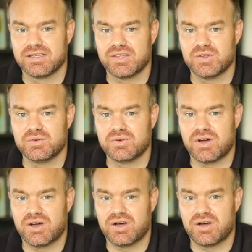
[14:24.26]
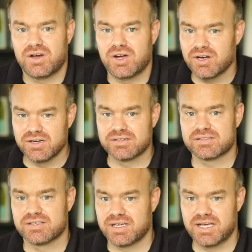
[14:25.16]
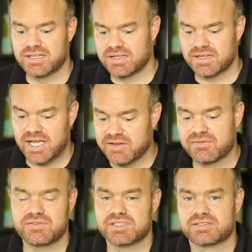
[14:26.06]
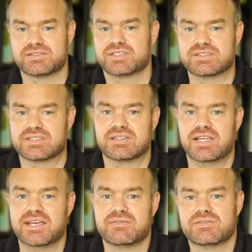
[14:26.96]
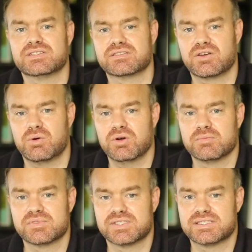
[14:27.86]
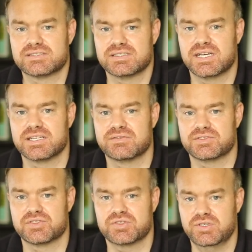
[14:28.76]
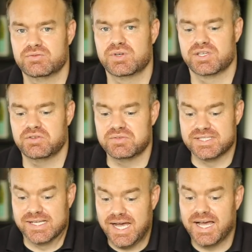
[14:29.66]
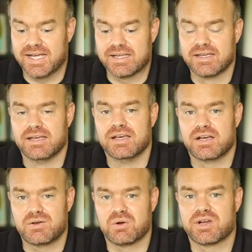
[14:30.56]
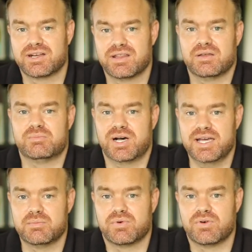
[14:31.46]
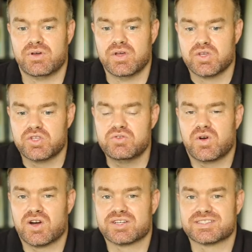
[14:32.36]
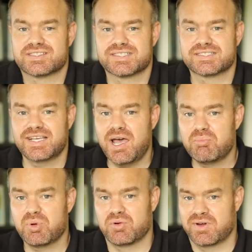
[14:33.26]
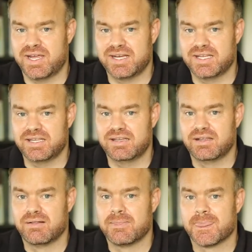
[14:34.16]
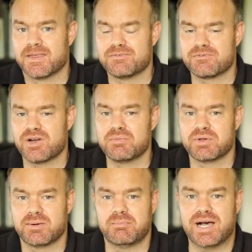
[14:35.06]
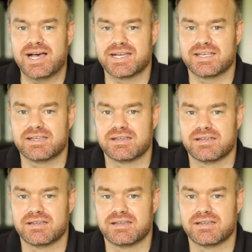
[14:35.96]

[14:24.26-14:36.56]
you aren't a lifeless, just a lifeless corpse. That's not even true. When you die, according to the Bible, you are separated from your body.